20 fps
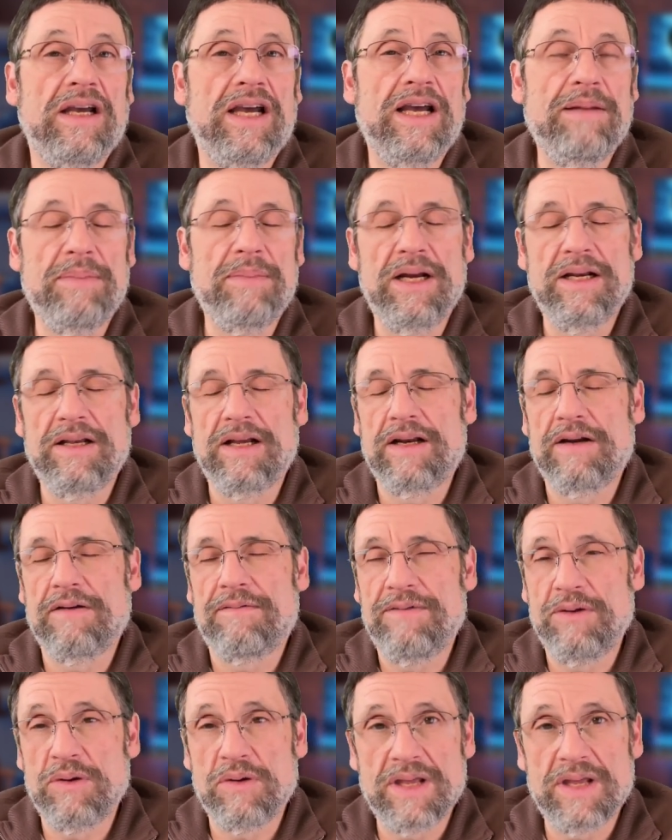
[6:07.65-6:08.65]
And a
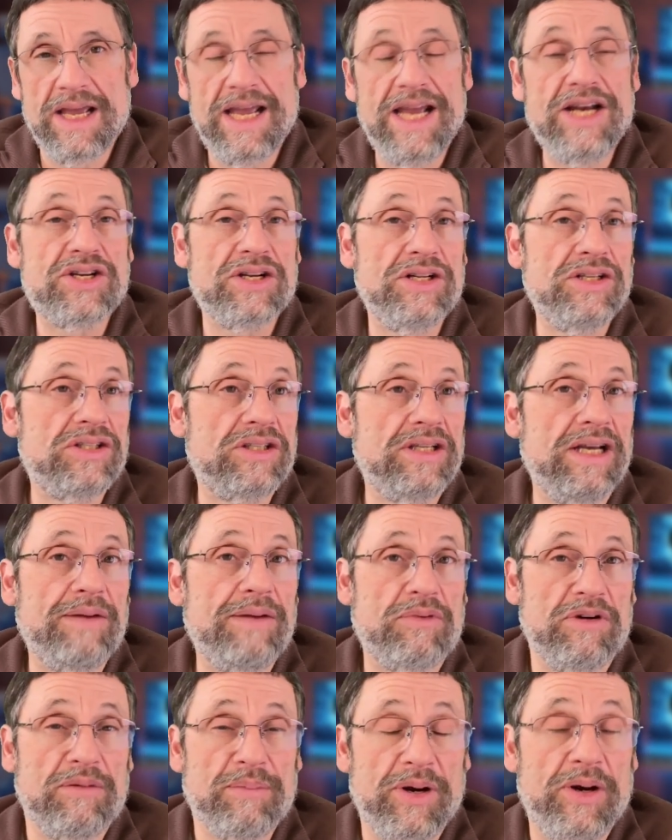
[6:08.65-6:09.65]
few of the agents
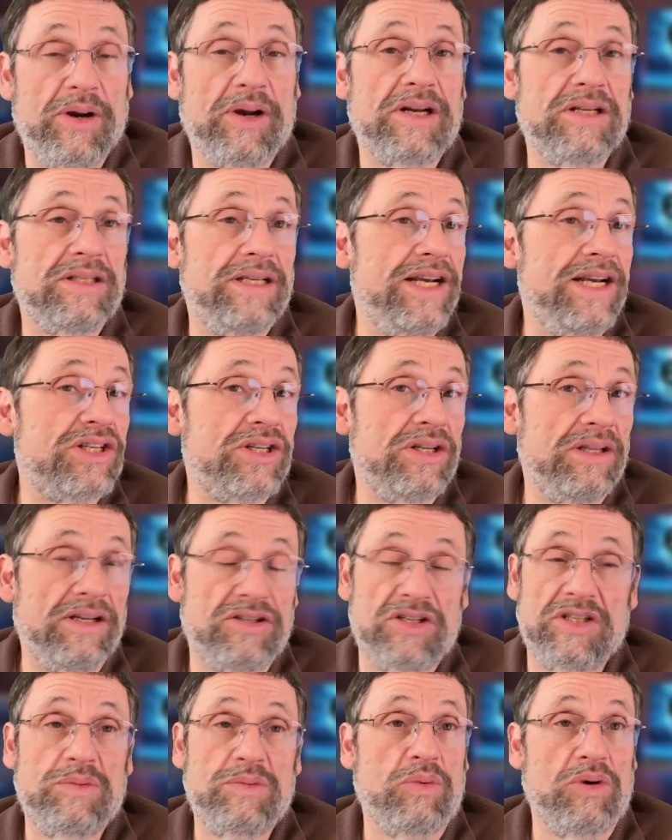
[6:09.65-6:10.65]
that were in my organization
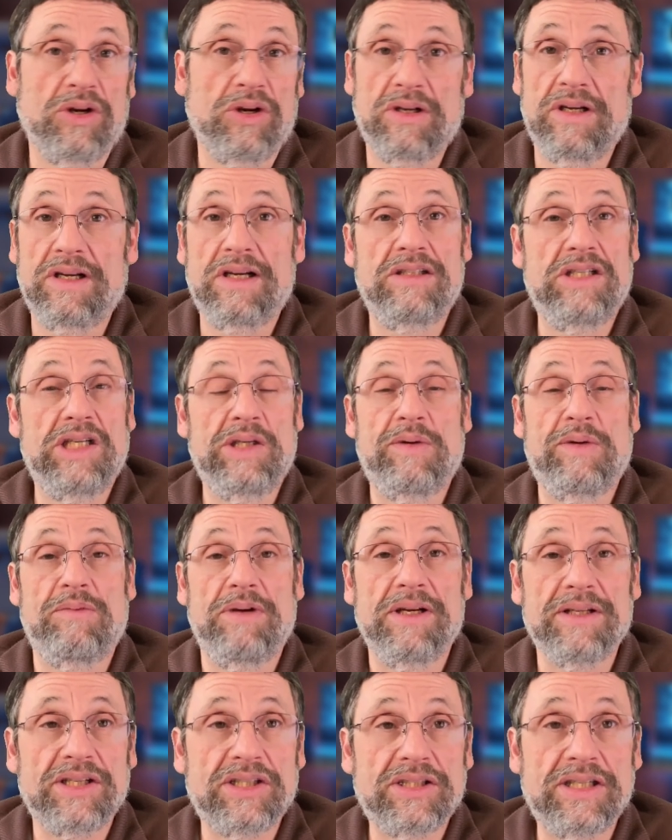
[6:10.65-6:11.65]
that just weren't going to continue in
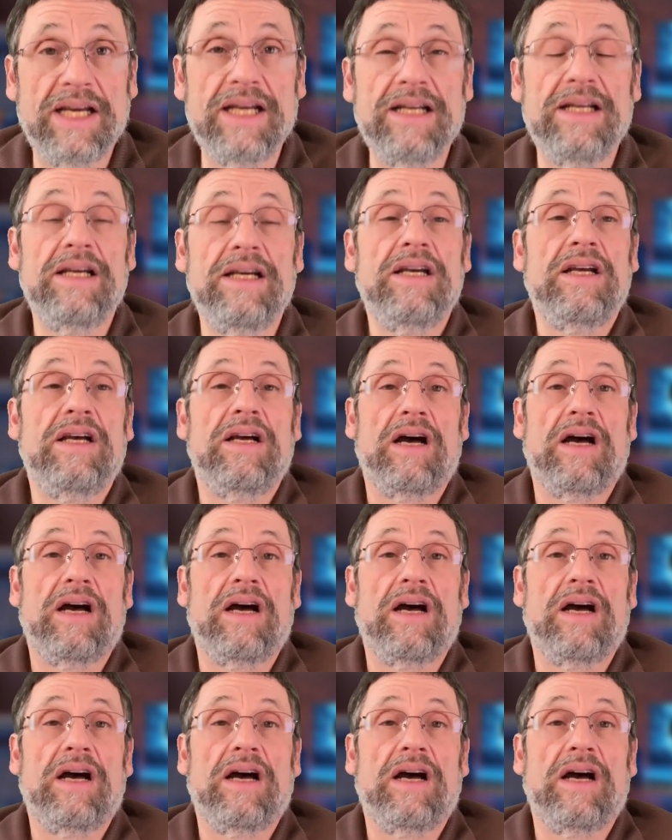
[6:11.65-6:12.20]
real estate